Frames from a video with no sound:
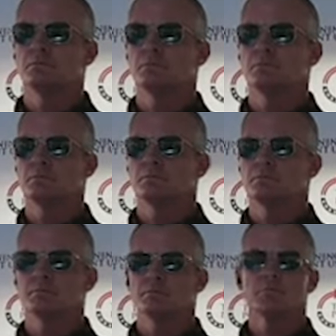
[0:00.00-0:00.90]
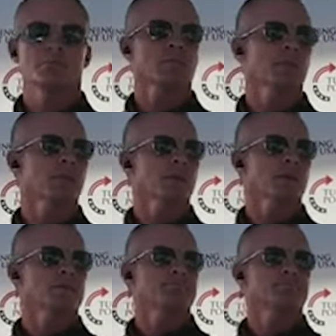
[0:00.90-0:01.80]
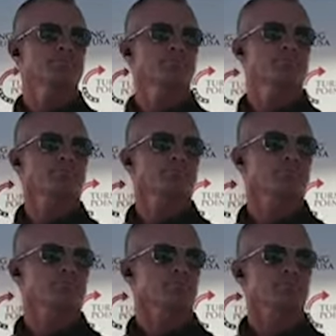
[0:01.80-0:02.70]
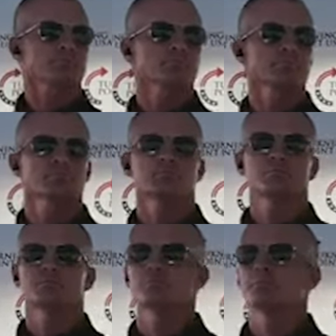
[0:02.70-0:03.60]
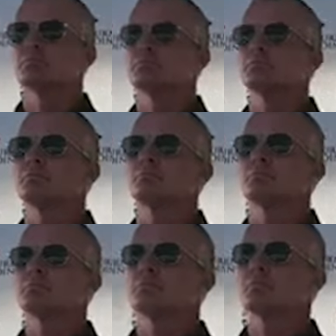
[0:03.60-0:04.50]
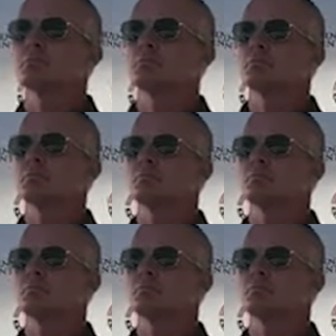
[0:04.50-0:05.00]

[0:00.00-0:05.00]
The person shown says nothing.